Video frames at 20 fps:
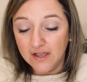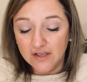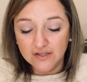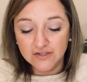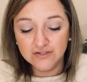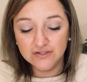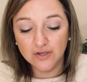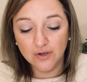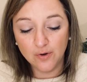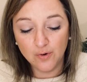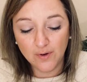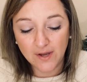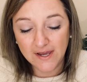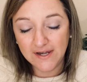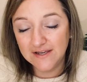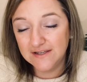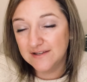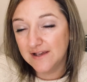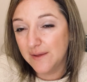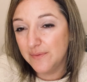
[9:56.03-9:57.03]
So
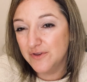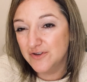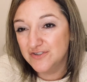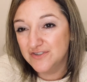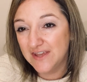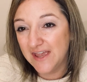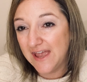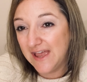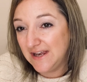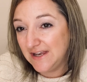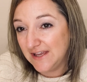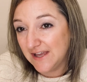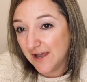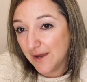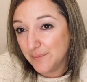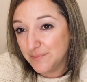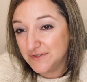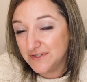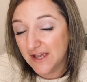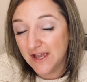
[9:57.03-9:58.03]
anytime there's any
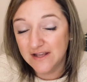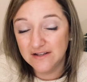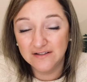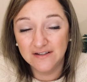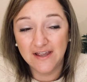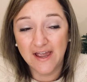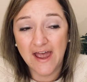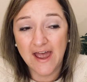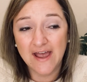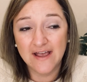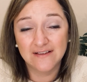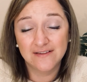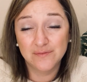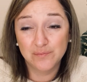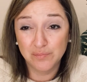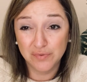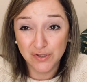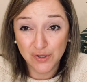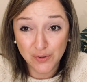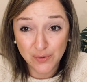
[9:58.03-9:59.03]
upset, gas,
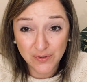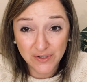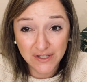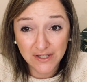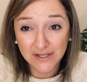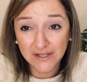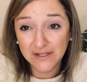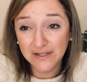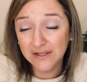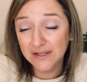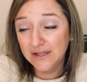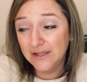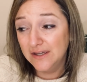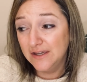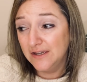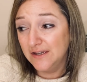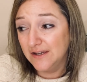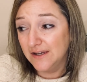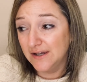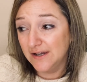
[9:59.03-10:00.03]
bloating,
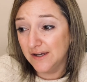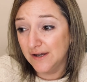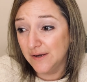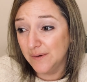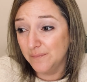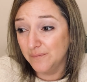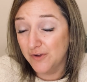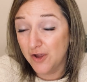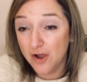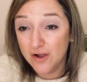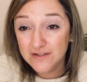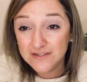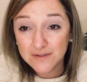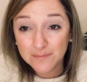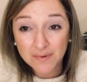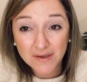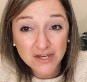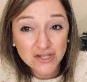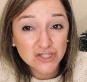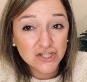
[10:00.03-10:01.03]

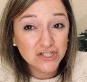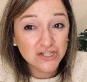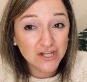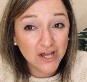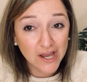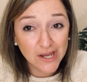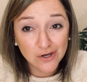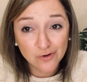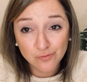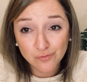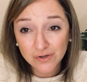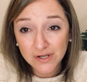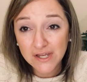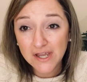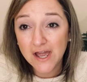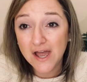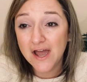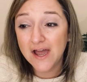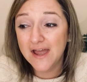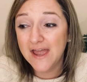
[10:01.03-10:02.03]
constipation, diarrhea,